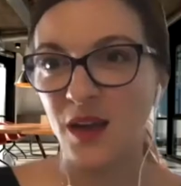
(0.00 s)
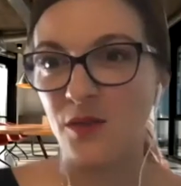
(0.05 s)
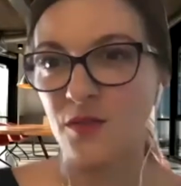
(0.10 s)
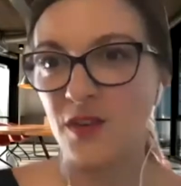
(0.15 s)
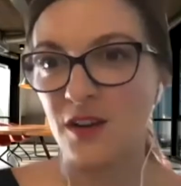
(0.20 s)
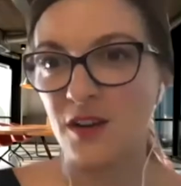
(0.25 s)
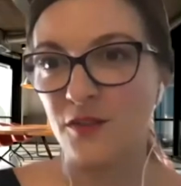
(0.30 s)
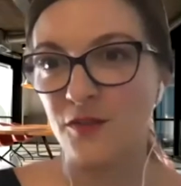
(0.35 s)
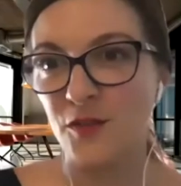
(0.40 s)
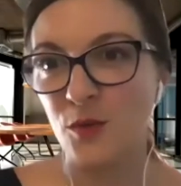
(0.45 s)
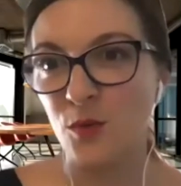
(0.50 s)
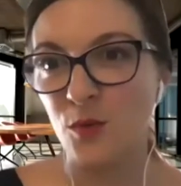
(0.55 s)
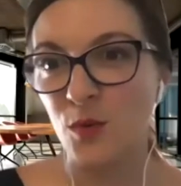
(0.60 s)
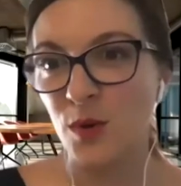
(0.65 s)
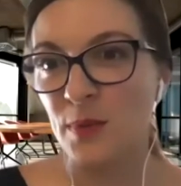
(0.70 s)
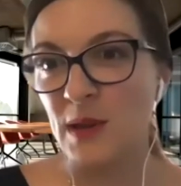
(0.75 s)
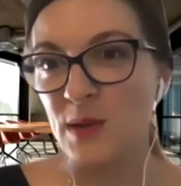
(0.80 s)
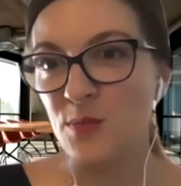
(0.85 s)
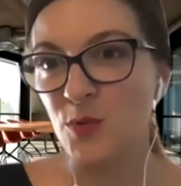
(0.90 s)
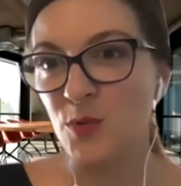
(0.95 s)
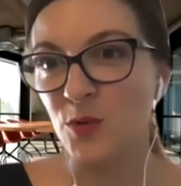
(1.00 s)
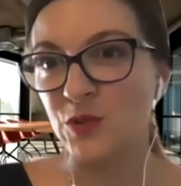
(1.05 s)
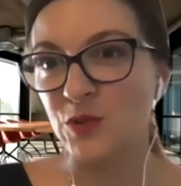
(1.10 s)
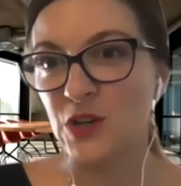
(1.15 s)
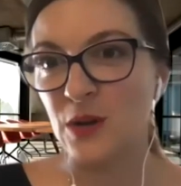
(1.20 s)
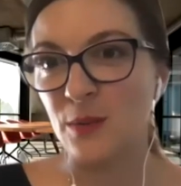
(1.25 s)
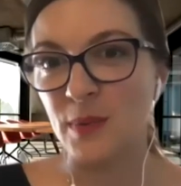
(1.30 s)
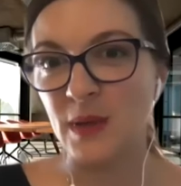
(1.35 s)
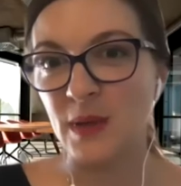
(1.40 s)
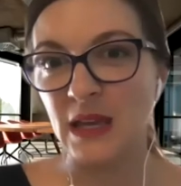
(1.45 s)
got a few more people
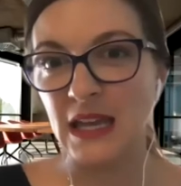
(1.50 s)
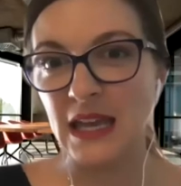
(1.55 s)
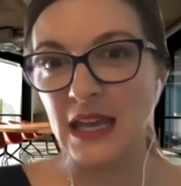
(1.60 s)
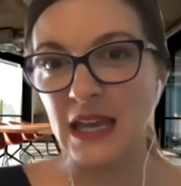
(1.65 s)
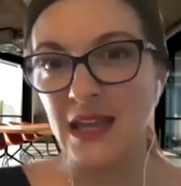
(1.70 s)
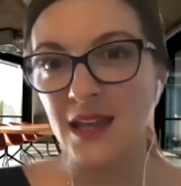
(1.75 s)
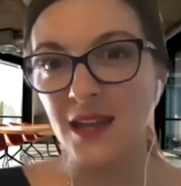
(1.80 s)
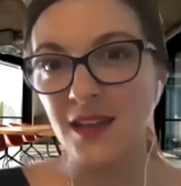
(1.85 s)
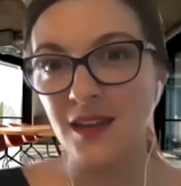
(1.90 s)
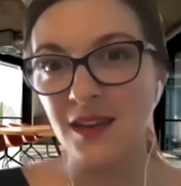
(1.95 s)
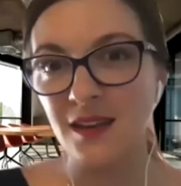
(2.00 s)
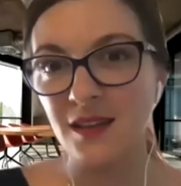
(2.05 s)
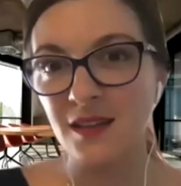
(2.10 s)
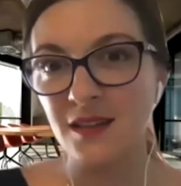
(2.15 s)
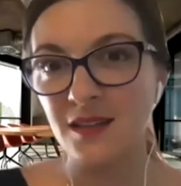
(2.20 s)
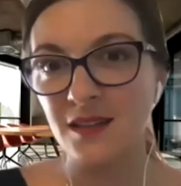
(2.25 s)
jumping in.